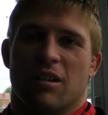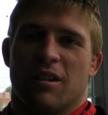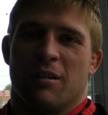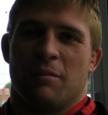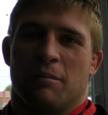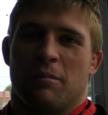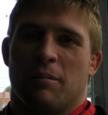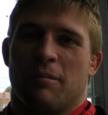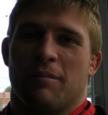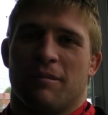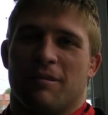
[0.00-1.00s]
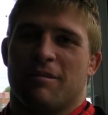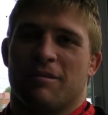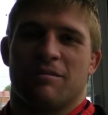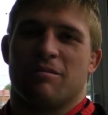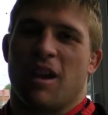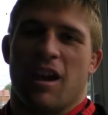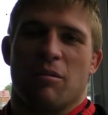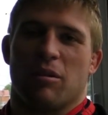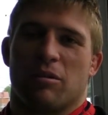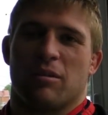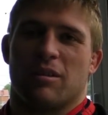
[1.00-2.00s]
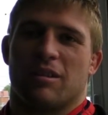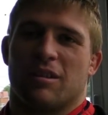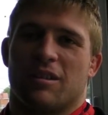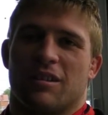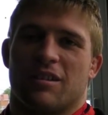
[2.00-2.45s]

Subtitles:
well, Manu was sensational, but to be fair,